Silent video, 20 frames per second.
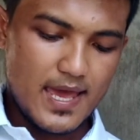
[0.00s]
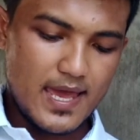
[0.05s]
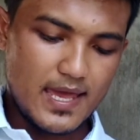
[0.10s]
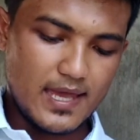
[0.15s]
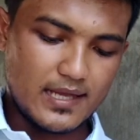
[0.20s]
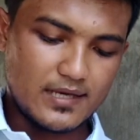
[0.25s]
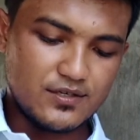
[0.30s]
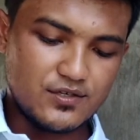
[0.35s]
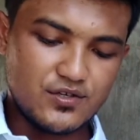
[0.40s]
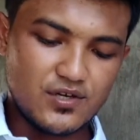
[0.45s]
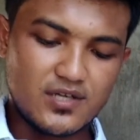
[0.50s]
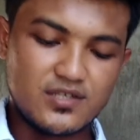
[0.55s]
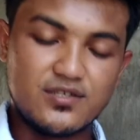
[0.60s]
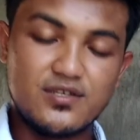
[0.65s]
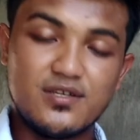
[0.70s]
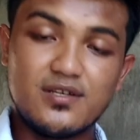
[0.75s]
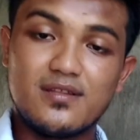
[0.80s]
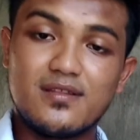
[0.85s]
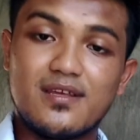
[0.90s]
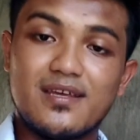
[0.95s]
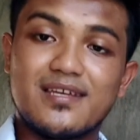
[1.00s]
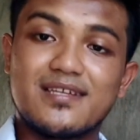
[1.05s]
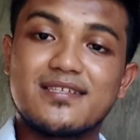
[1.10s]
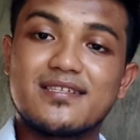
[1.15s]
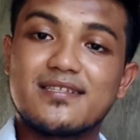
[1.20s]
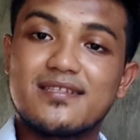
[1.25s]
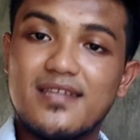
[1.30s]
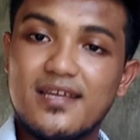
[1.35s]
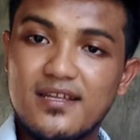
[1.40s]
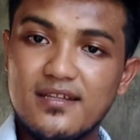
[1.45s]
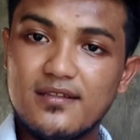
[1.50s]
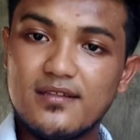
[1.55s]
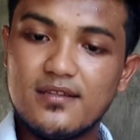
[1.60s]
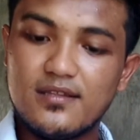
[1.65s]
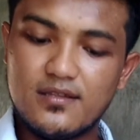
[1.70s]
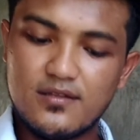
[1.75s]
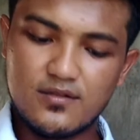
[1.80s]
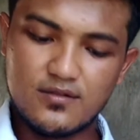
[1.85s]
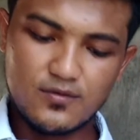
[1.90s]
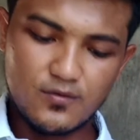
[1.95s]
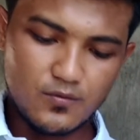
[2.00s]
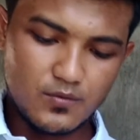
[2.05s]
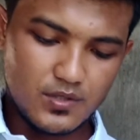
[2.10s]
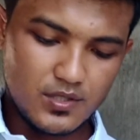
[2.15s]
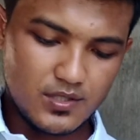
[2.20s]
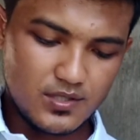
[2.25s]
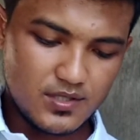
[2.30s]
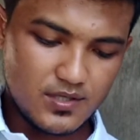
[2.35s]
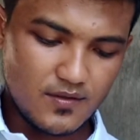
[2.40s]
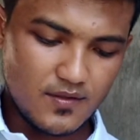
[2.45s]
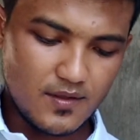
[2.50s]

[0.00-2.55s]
and judging the extent to which